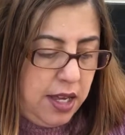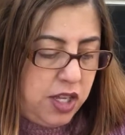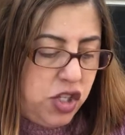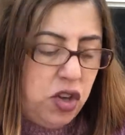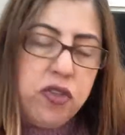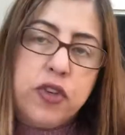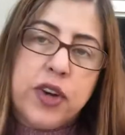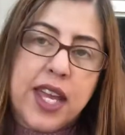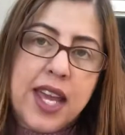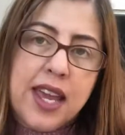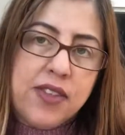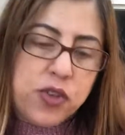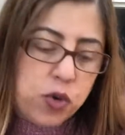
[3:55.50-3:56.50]
Don't
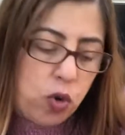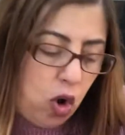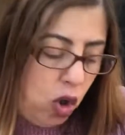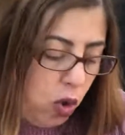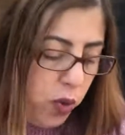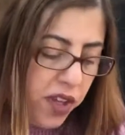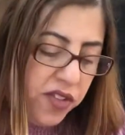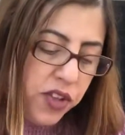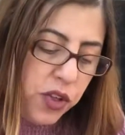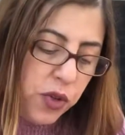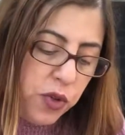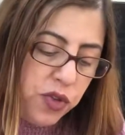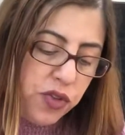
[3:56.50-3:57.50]
forget to always
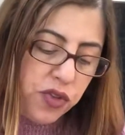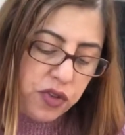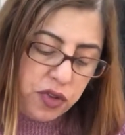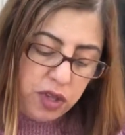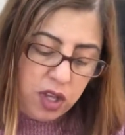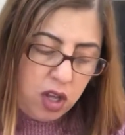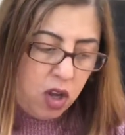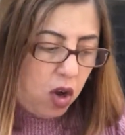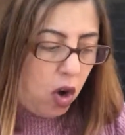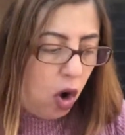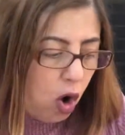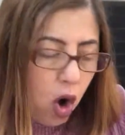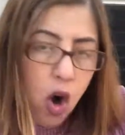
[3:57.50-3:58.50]
use
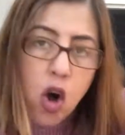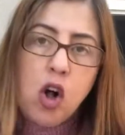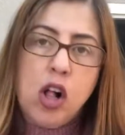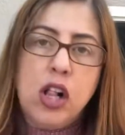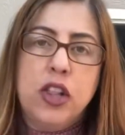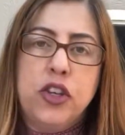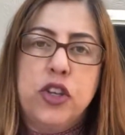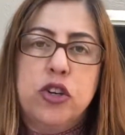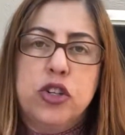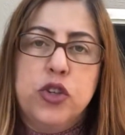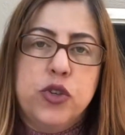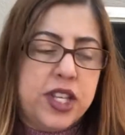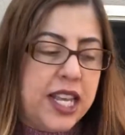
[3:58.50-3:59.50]
all your
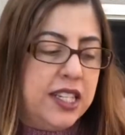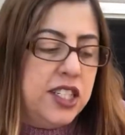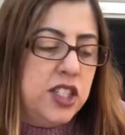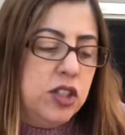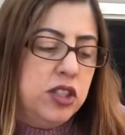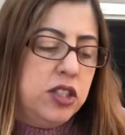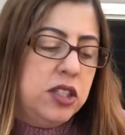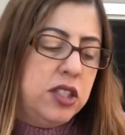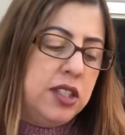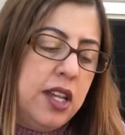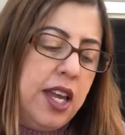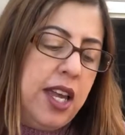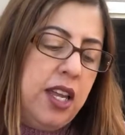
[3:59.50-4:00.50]
utensils
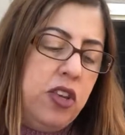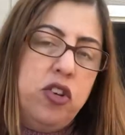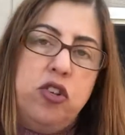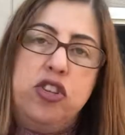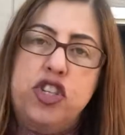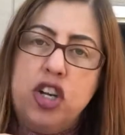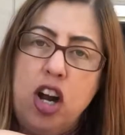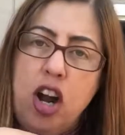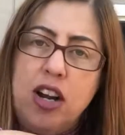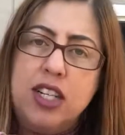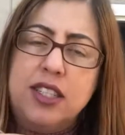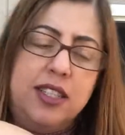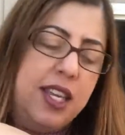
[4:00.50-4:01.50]
and your
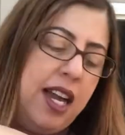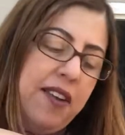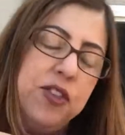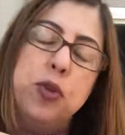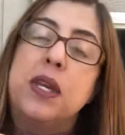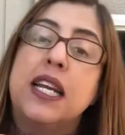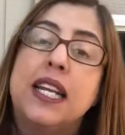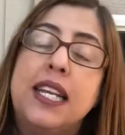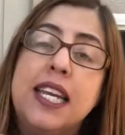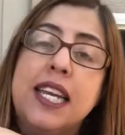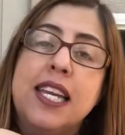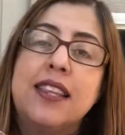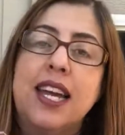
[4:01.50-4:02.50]
jars. They have to be
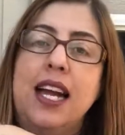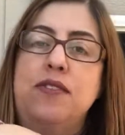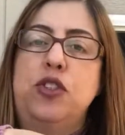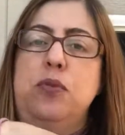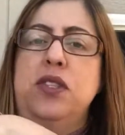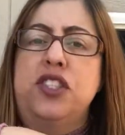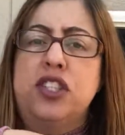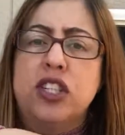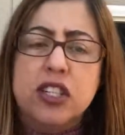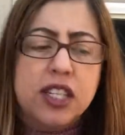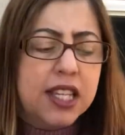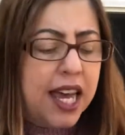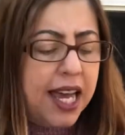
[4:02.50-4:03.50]
clean, they have to be
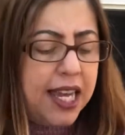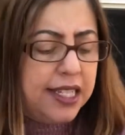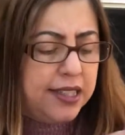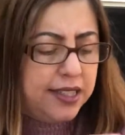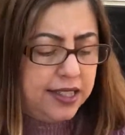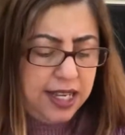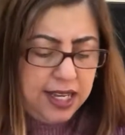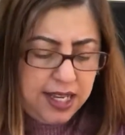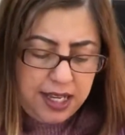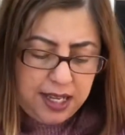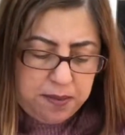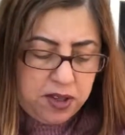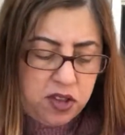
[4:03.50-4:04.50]
sterilized,
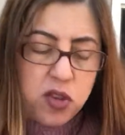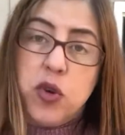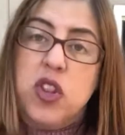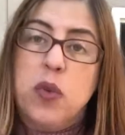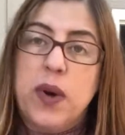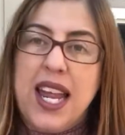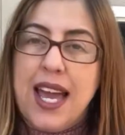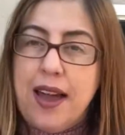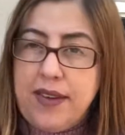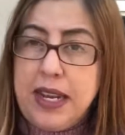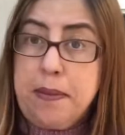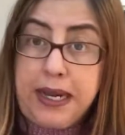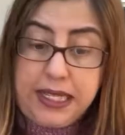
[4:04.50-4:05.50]
because we don't want to have
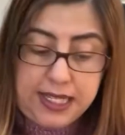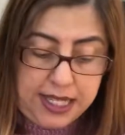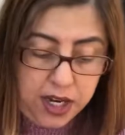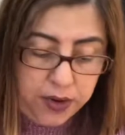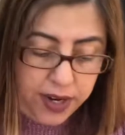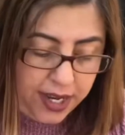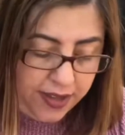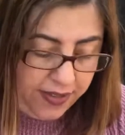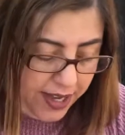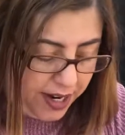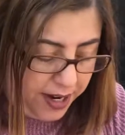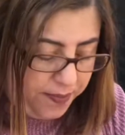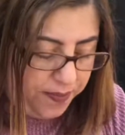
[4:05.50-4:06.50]
any bacteria in
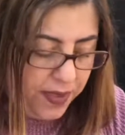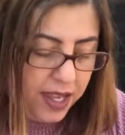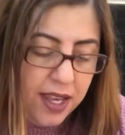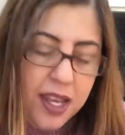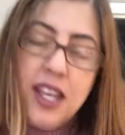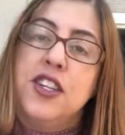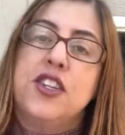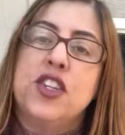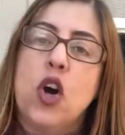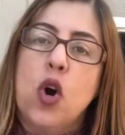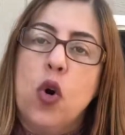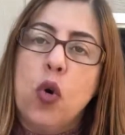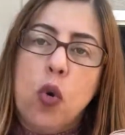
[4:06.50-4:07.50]
there.
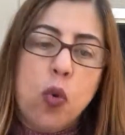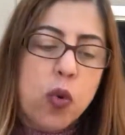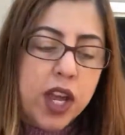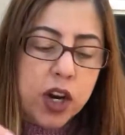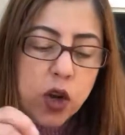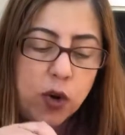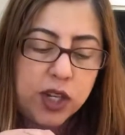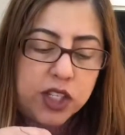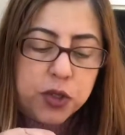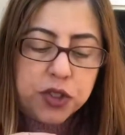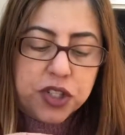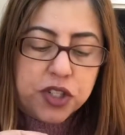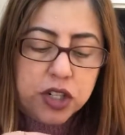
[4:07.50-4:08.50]
So we are going to
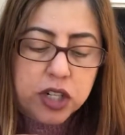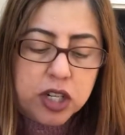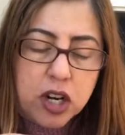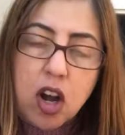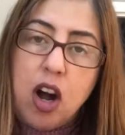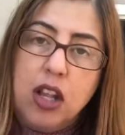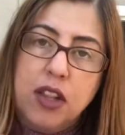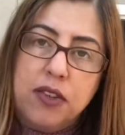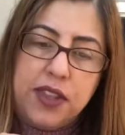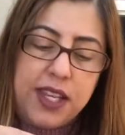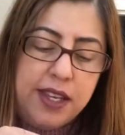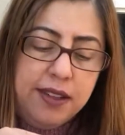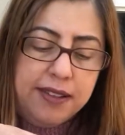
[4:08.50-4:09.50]
stir all of
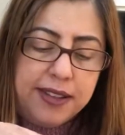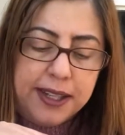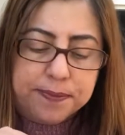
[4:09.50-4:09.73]
these